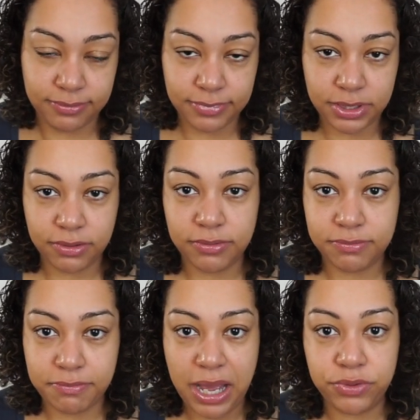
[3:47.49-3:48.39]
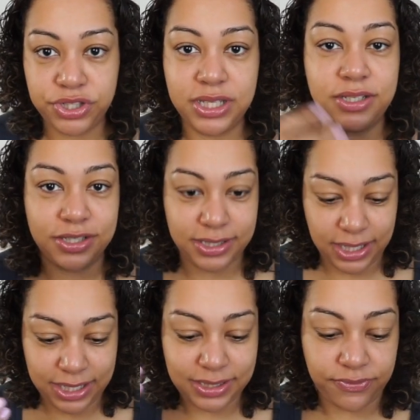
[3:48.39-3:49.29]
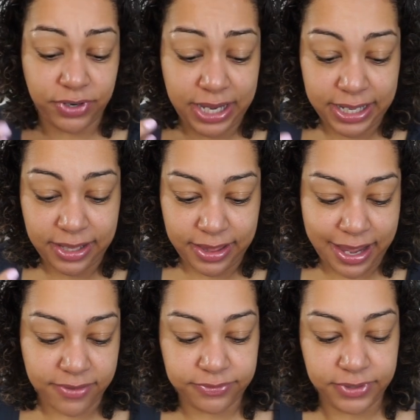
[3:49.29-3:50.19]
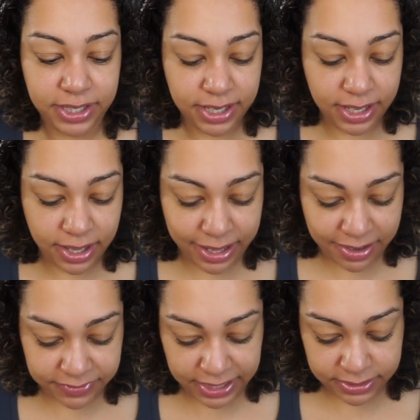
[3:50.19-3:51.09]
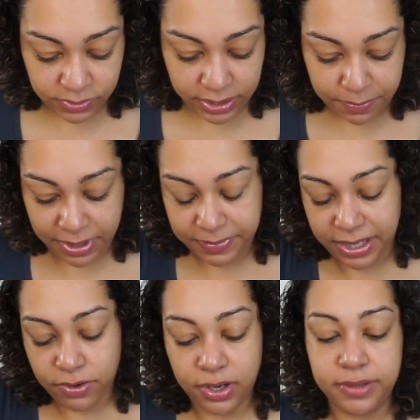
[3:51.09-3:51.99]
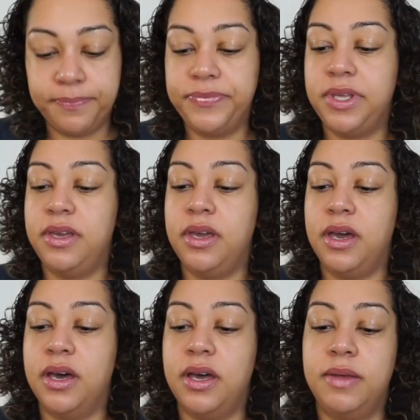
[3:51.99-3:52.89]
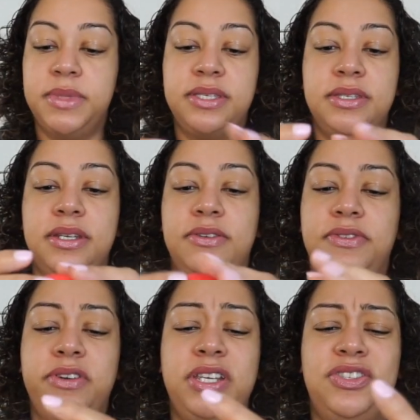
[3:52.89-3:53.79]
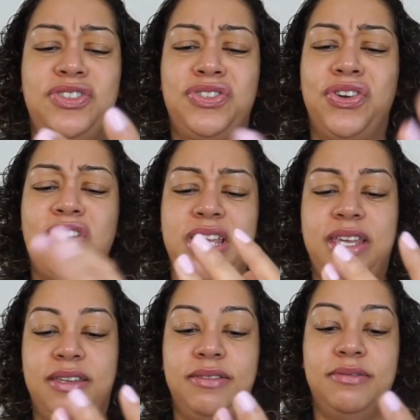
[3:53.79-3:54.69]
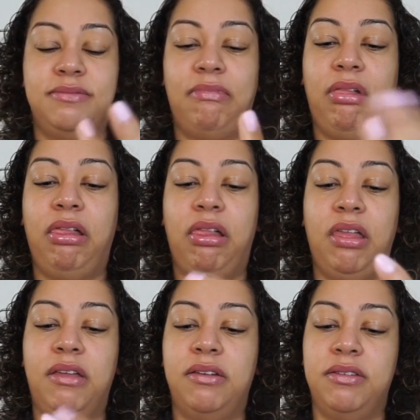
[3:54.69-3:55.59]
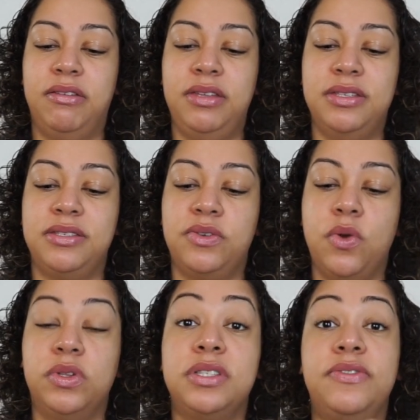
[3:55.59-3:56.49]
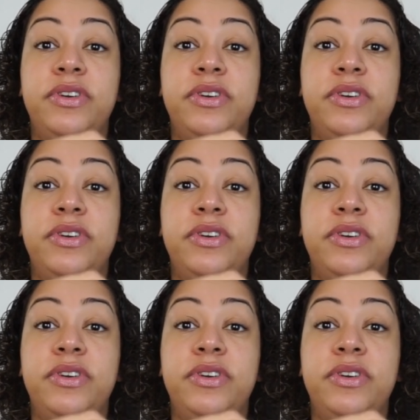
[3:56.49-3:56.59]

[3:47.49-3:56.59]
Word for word: little pouch thing just in case I forget I'll have I'll have that so I can pop that on. Um, this is in a very dirty, ugh, think this is old. It's a